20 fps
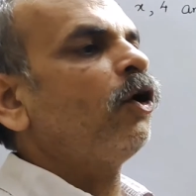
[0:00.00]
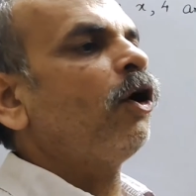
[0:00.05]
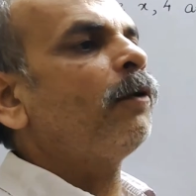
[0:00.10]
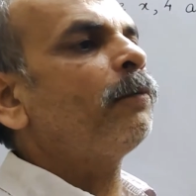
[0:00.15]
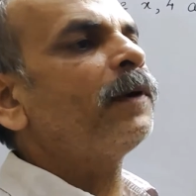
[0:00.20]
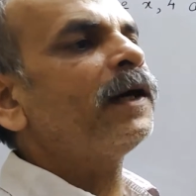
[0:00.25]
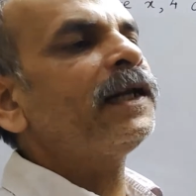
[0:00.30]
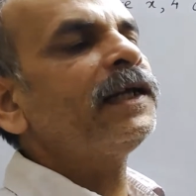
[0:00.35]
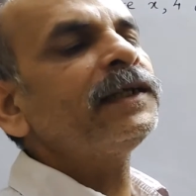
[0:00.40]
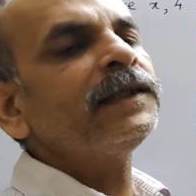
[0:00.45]

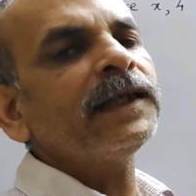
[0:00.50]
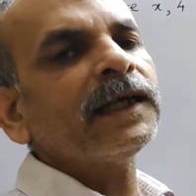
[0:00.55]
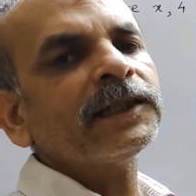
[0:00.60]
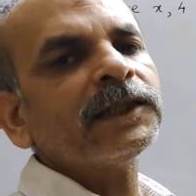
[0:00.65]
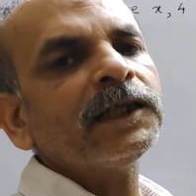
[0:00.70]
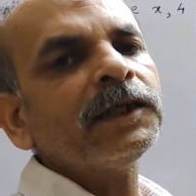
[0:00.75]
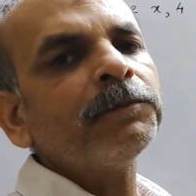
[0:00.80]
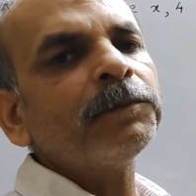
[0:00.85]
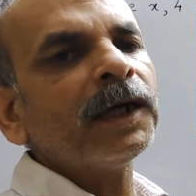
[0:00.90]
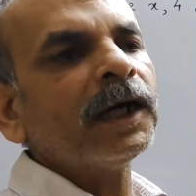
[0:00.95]
Common is
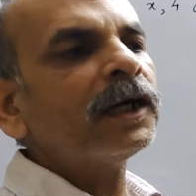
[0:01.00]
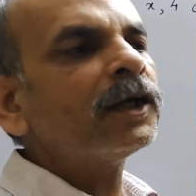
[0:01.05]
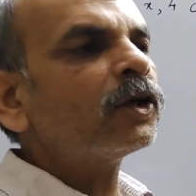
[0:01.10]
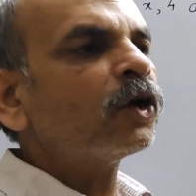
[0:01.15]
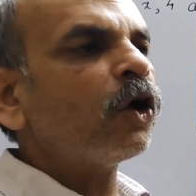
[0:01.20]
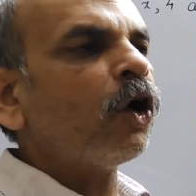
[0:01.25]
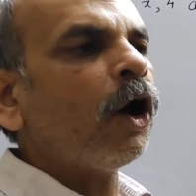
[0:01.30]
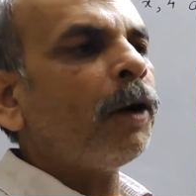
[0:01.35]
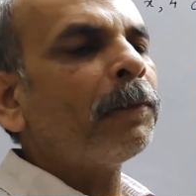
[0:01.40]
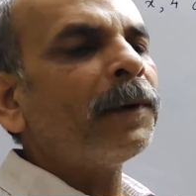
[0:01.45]
nothing
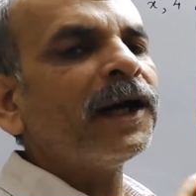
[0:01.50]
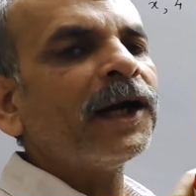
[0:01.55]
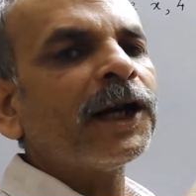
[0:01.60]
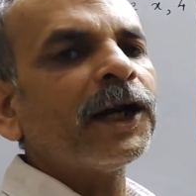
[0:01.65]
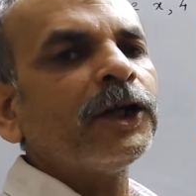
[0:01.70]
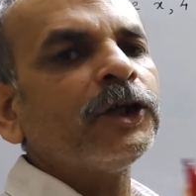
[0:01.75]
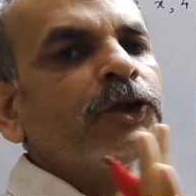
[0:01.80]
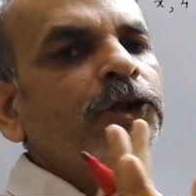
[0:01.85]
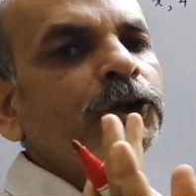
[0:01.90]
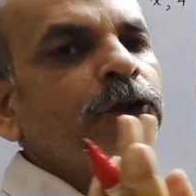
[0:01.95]
but common
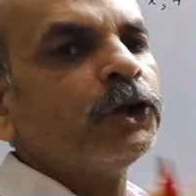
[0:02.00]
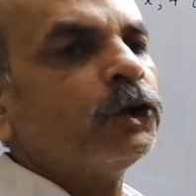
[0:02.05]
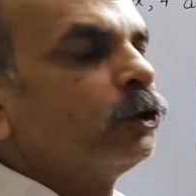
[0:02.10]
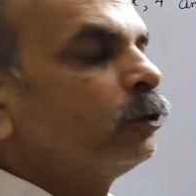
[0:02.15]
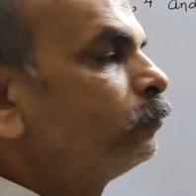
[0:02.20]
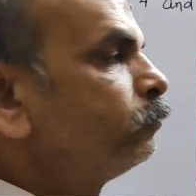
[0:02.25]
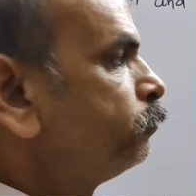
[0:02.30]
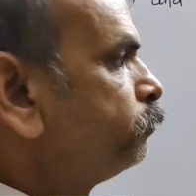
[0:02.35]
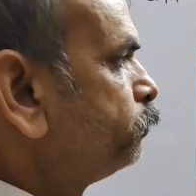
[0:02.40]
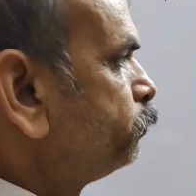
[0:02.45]

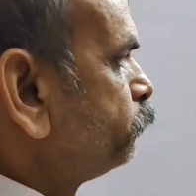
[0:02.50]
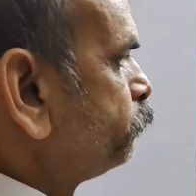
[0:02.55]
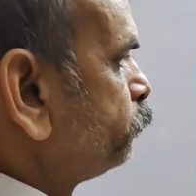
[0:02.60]
ratio.